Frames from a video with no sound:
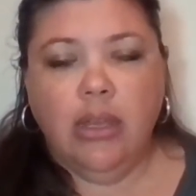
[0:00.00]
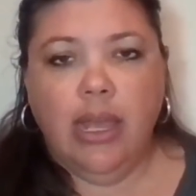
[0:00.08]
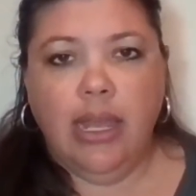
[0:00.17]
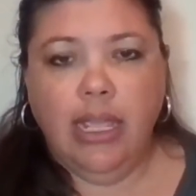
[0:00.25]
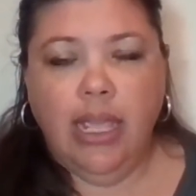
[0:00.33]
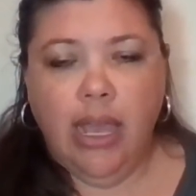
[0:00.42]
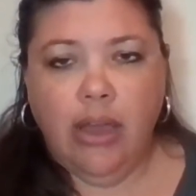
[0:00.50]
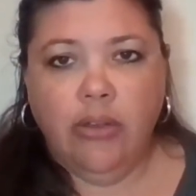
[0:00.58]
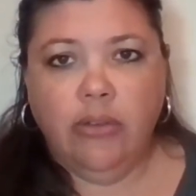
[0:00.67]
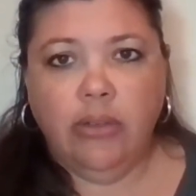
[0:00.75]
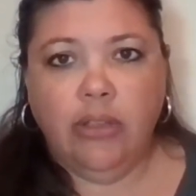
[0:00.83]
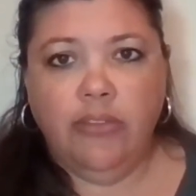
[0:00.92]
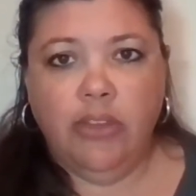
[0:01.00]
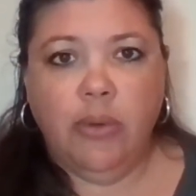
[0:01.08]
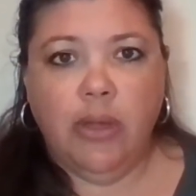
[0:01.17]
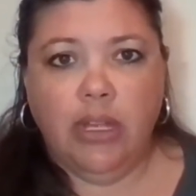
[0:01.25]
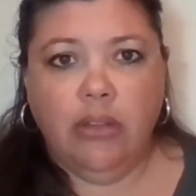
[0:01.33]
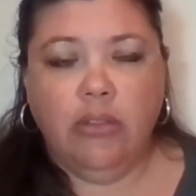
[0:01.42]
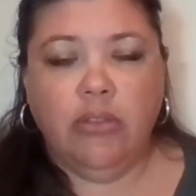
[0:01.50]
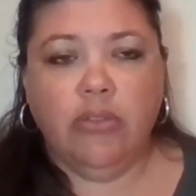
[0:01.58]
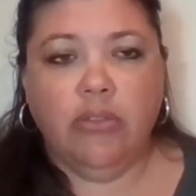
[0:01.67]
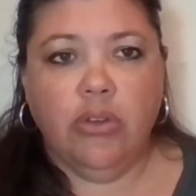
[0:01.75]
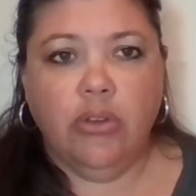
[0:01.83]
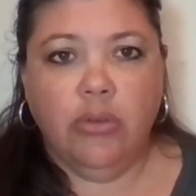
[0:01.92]
an account if you win
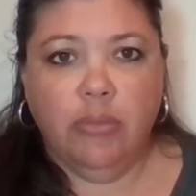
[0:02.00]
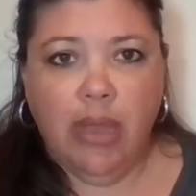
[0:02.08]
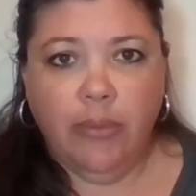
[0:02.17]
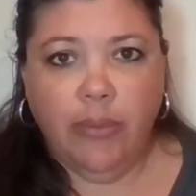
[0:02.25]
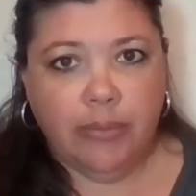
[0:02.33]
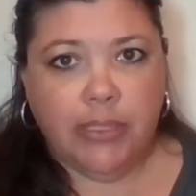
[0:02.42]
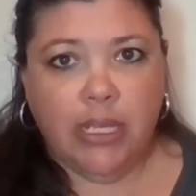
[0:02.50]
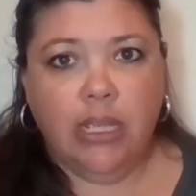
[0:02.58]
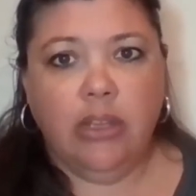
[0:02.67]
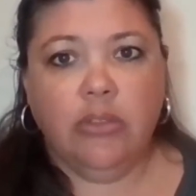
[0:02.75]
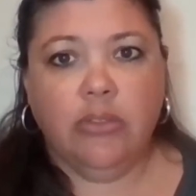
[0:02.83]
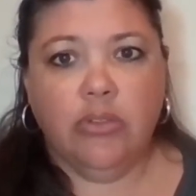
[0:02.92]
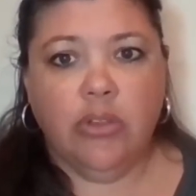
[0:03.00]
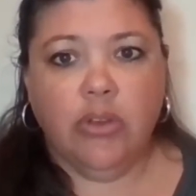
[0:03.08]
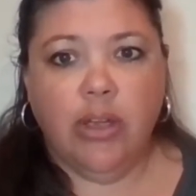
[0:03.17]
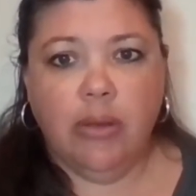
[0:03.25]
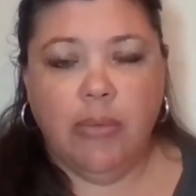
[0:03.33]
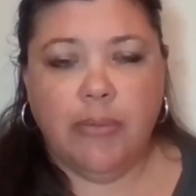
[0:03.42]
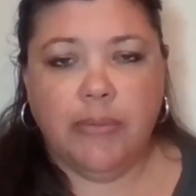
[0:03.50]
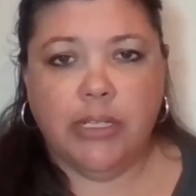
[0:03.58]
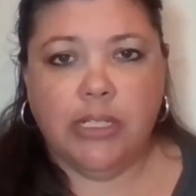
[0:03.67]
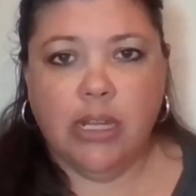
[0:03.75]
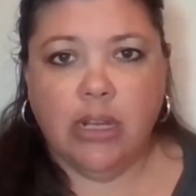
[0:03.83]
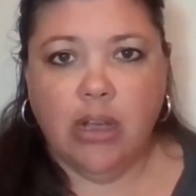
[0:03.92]
through my website, through the
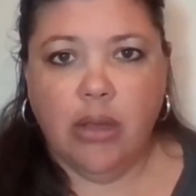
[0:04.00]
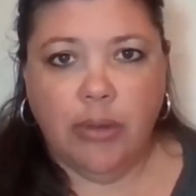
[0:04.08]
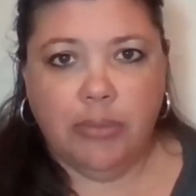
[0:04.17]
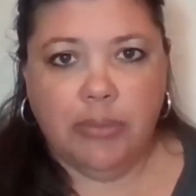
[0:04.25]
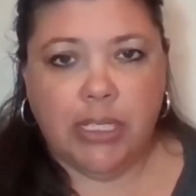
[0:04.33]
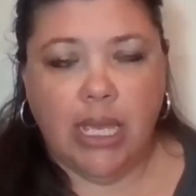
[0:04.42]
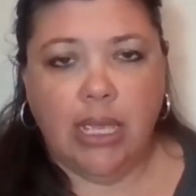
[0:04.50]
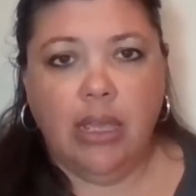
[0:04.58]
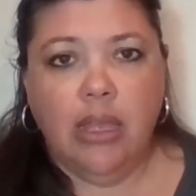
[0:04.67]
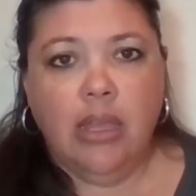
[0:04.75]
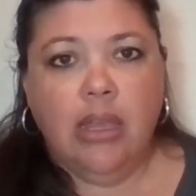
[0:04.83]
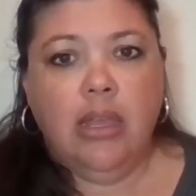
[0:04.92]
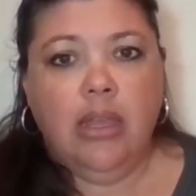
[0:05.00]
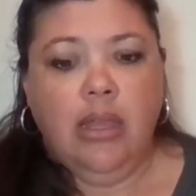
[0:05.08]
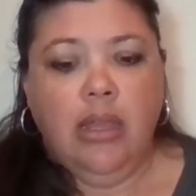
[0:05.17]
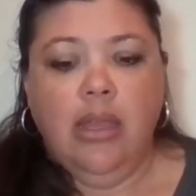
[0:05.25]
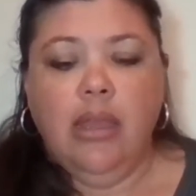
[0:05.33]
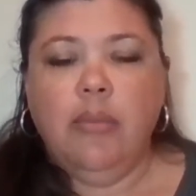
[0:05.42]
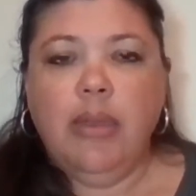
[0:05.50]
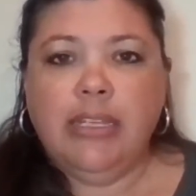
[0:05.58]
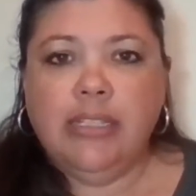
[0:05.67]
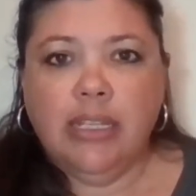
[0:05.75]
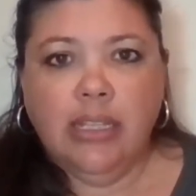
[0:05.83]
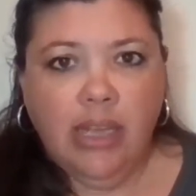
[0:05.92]
creativememories.com website. And
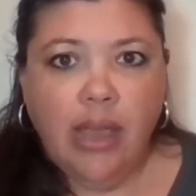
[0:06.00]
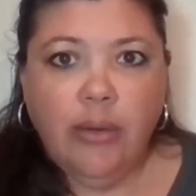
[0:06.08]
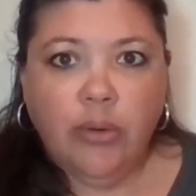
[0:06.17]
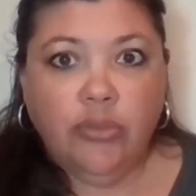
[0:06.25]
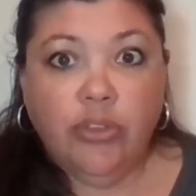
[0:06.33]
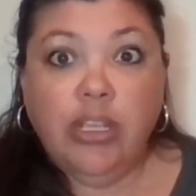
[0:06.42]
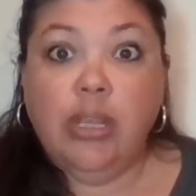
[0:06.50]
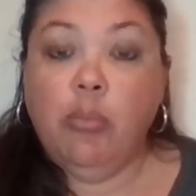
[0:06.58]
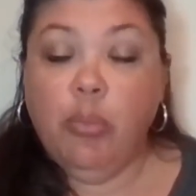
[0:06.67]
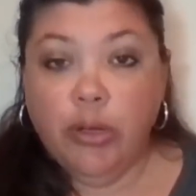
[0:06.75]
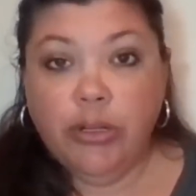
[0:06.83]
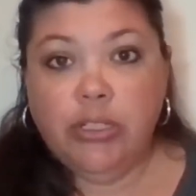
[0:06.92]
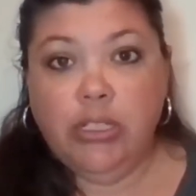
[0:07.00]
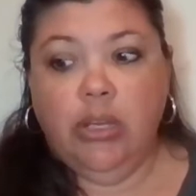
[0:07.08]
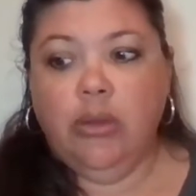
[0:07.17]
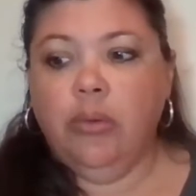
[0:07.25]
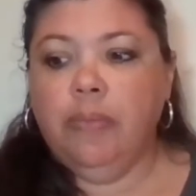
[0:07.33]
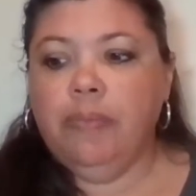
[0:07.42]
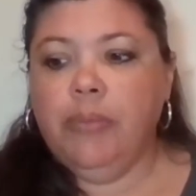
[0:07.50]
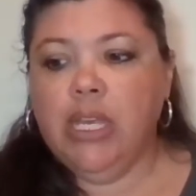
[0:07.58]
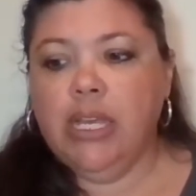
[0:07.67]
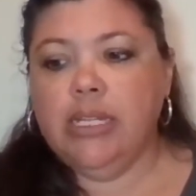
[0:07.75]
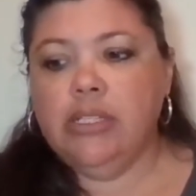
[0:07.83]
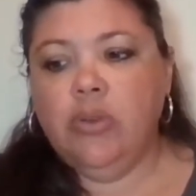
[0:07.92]
basically I will reimburse you
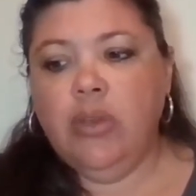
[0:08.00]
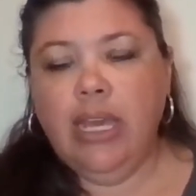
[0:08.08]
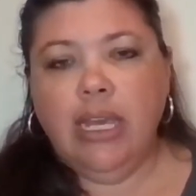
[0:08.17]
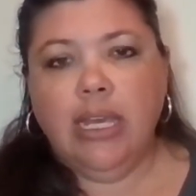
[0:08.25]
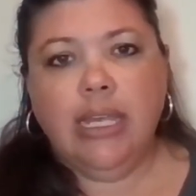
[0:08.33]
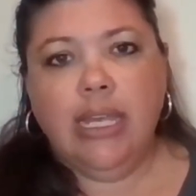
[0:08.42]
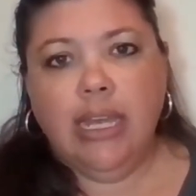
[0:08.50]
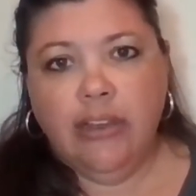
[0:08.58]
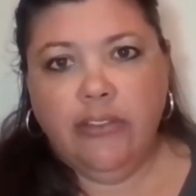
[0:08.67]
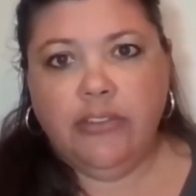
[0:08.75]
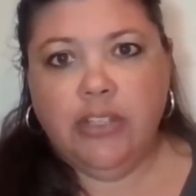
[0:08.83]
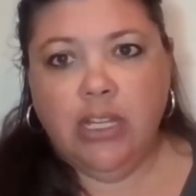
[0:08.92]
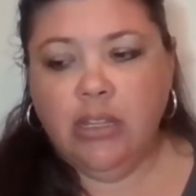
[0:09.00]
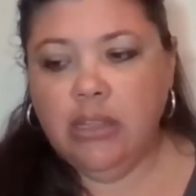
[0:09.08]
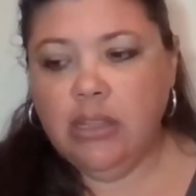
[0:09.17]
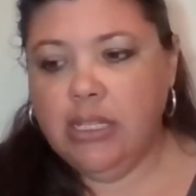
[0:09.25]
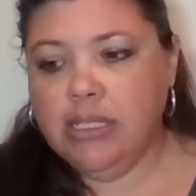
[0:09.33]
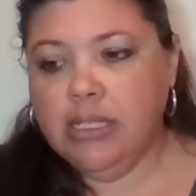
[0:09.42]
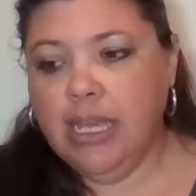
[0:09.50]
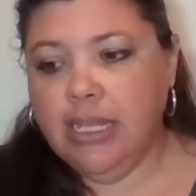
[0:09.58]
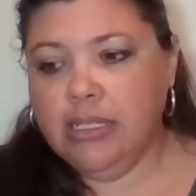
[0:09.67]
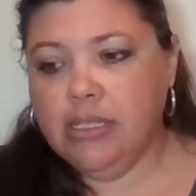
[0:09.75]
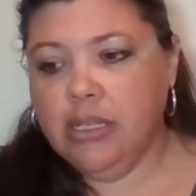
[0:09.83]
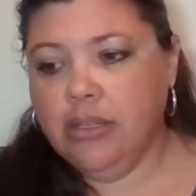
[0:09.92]
because you can't gift these
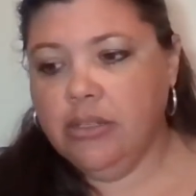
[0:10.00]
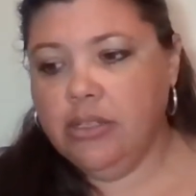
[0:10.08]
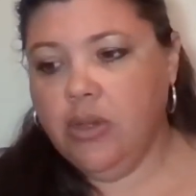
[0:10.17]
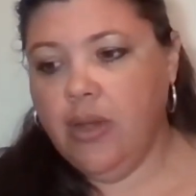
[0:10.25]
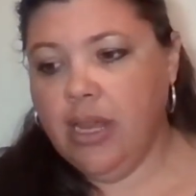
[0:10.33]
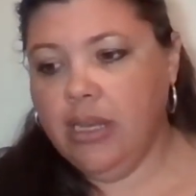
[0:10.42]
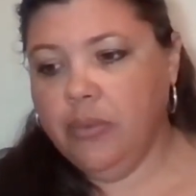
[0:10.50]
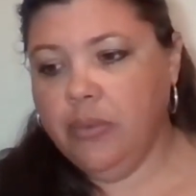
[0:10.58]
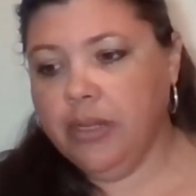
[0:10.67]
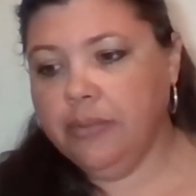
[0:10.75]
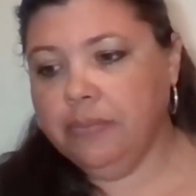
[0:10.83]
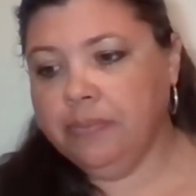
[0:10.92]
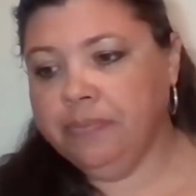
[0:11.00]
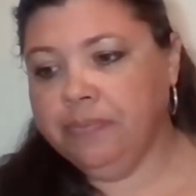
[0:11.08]
kits to anyone.